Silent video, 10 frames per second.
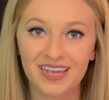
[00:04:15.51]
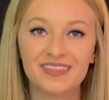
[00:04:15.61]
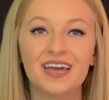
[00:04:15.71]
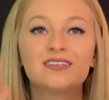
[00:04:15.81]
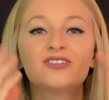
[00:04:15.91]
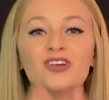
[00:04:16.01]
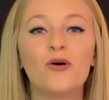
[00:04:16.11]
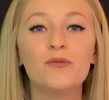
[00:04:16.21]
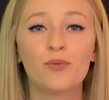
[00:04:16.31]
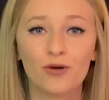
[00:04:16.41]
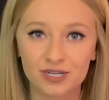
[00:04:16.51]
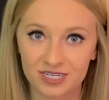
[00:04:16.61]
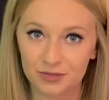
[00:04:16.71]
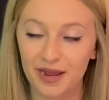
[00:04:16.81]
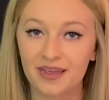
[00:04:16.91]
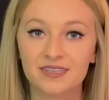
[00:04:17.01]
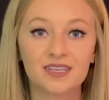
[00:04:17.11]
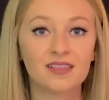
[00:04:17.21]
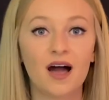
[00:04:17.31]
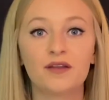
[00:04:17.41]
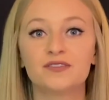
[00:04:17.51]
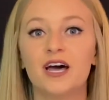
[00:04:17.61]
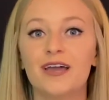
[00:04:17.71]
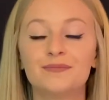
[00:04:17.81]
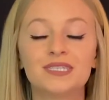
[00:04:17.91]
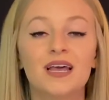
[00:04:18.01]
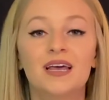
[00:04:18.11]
And that is so important, right? Because a lot of times